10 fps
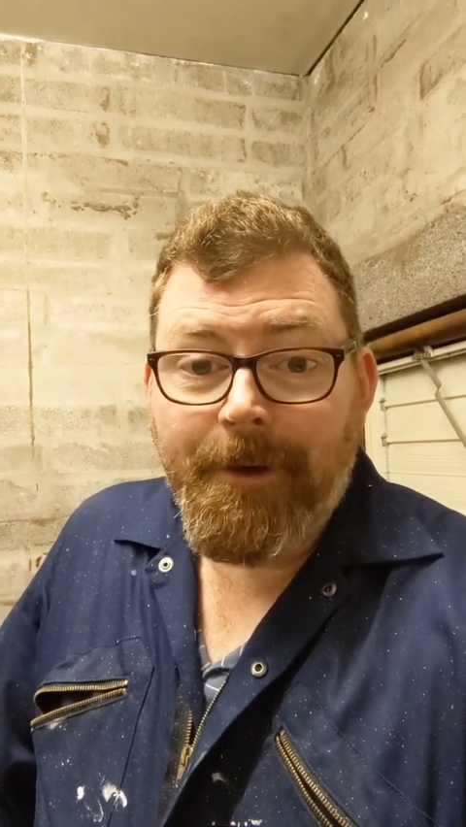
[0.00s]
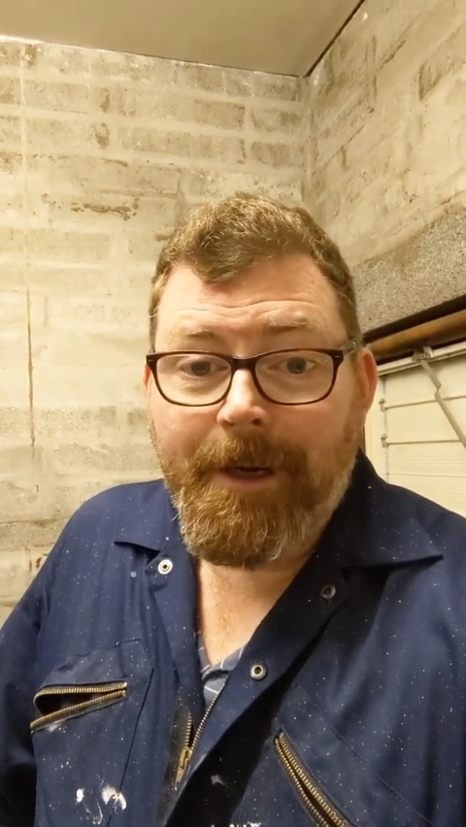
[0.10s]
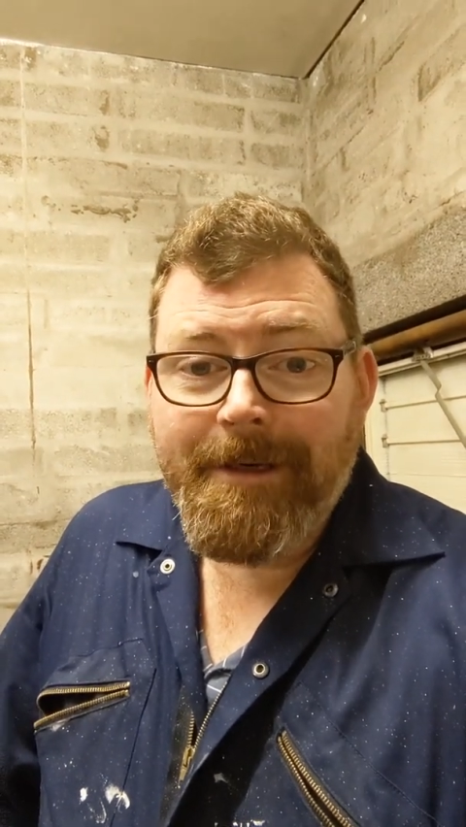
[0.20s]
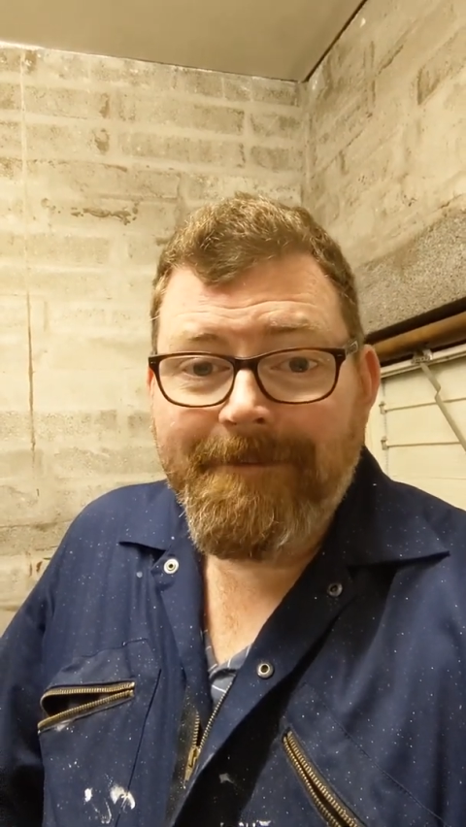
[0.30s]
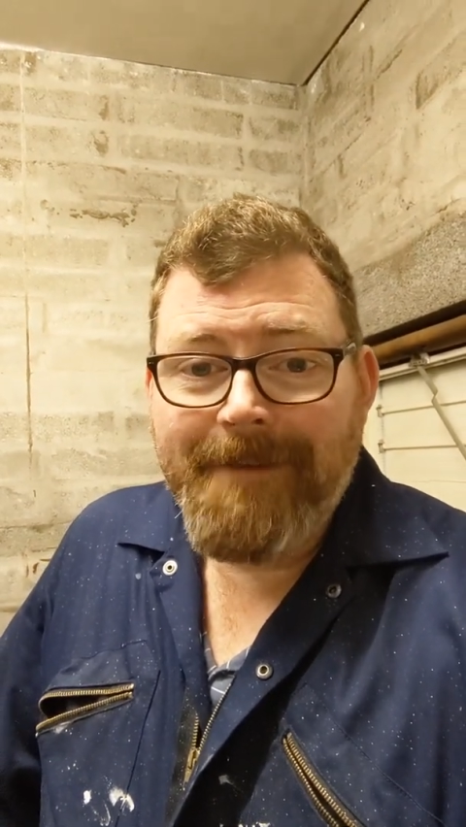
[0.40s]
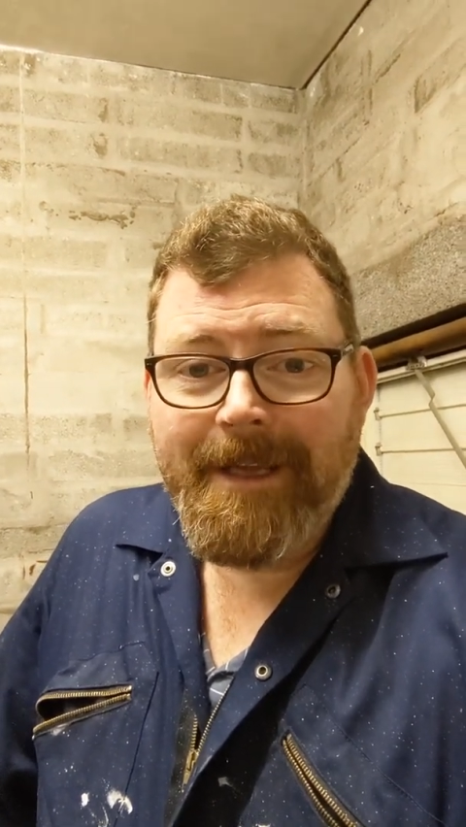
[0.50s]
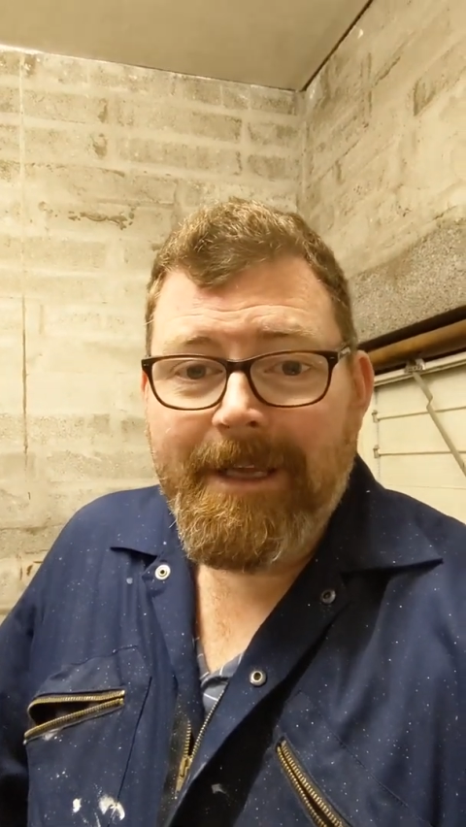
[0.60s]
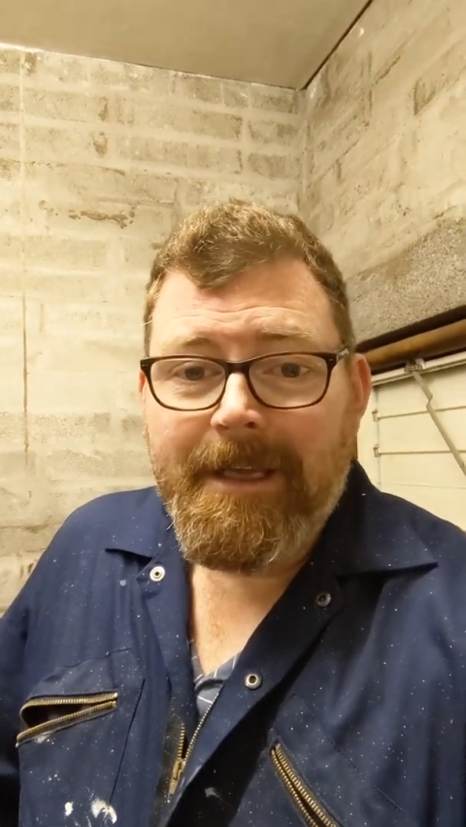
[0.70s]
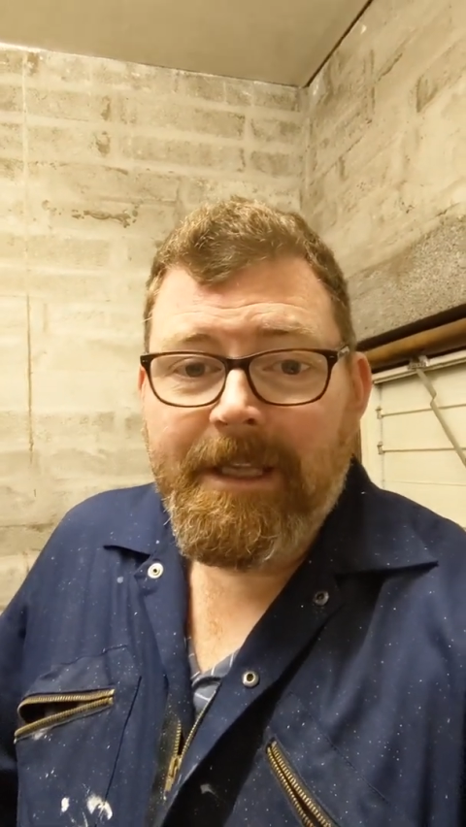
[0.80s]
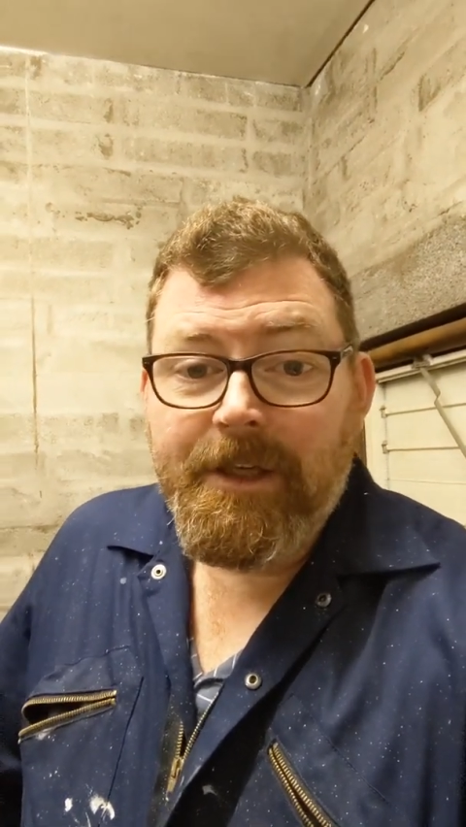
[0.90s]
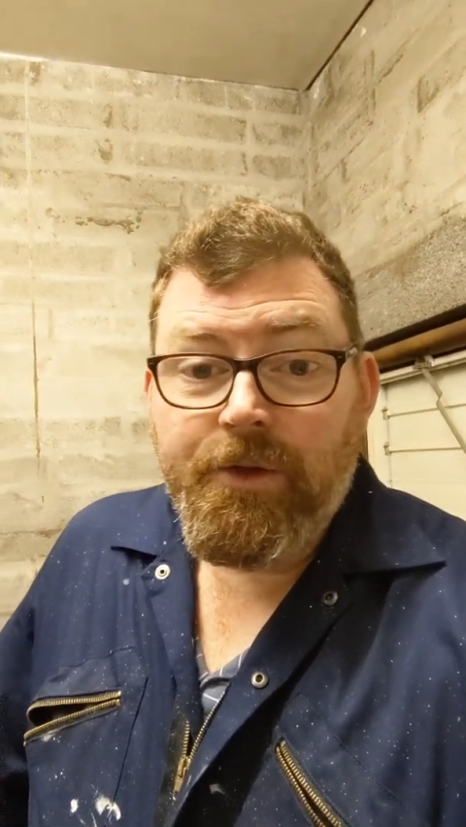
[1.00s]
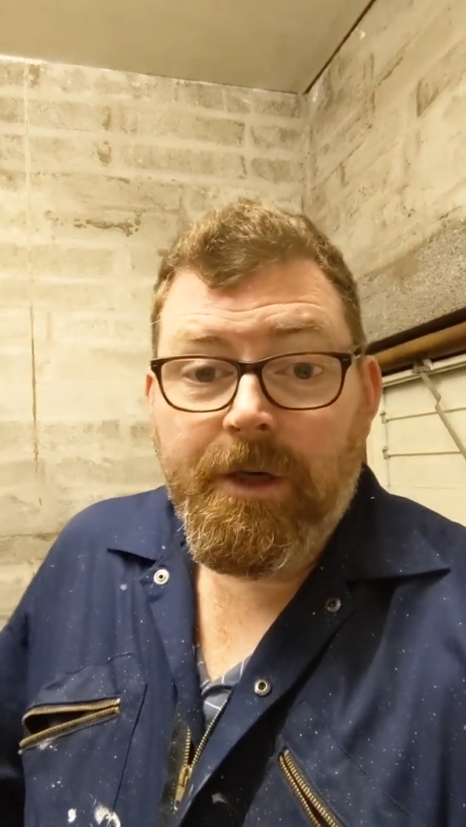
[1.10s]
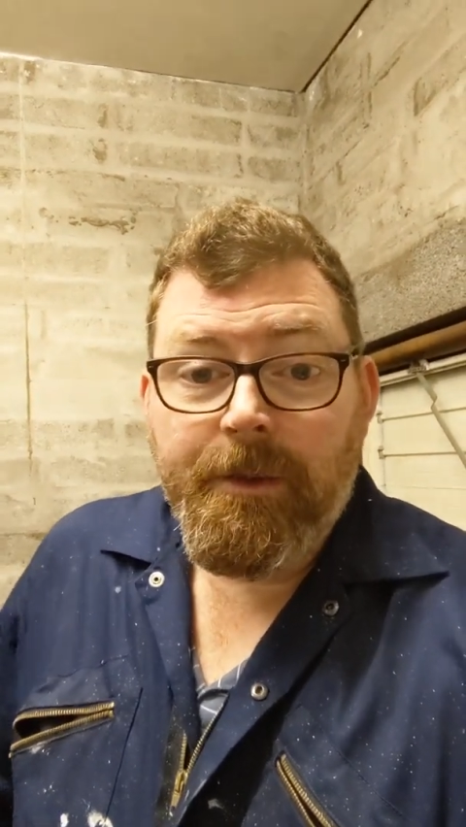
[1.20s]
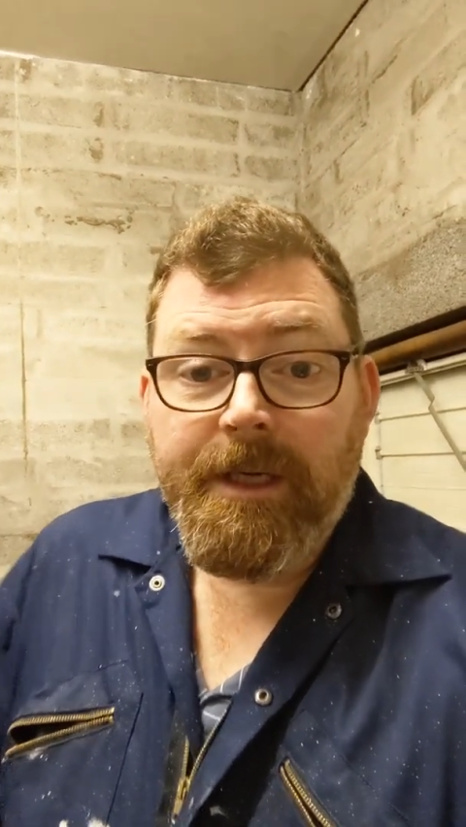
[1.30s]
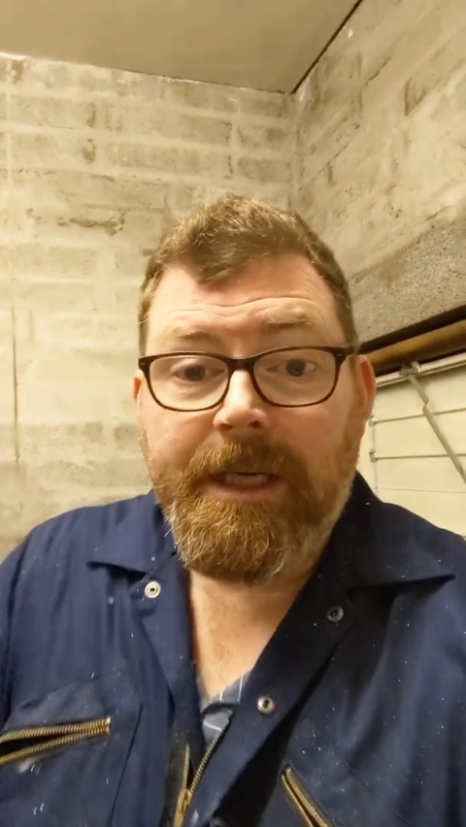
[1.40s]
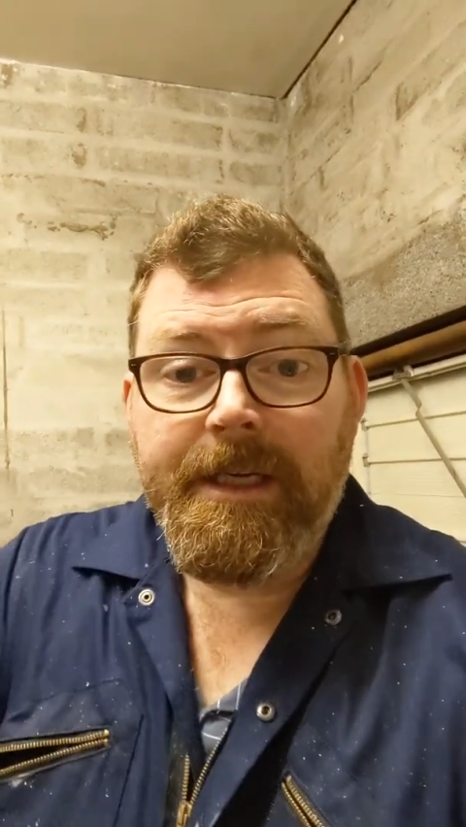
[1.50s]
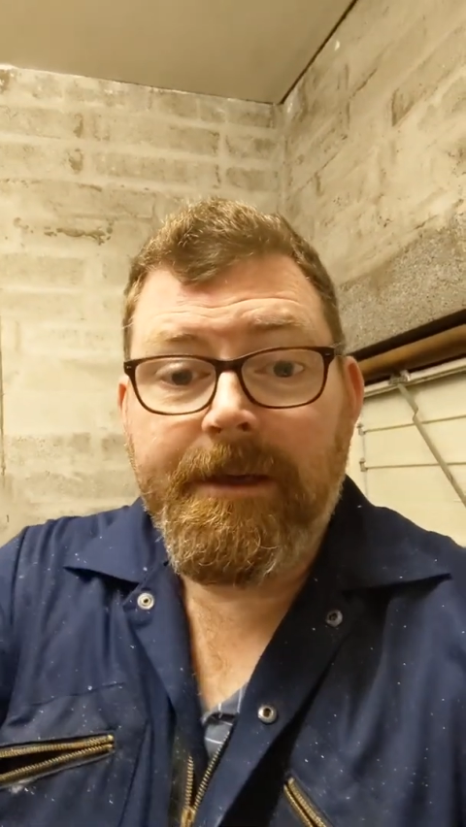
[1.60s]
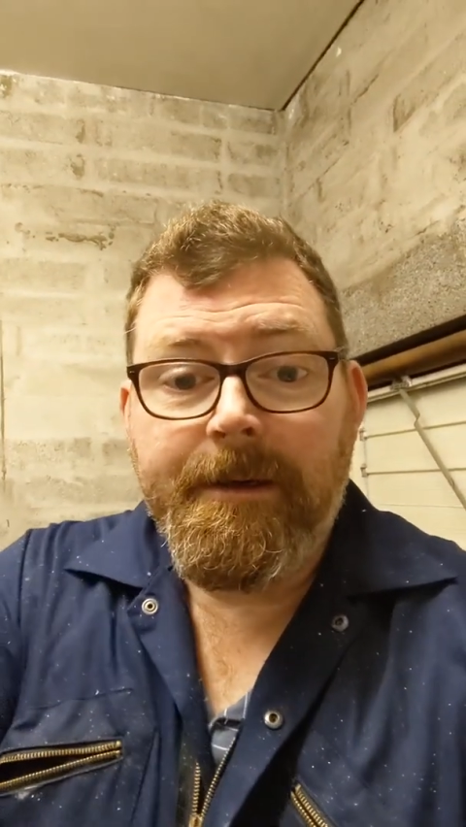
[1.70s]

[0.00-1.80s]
Alright, let's show you what you need.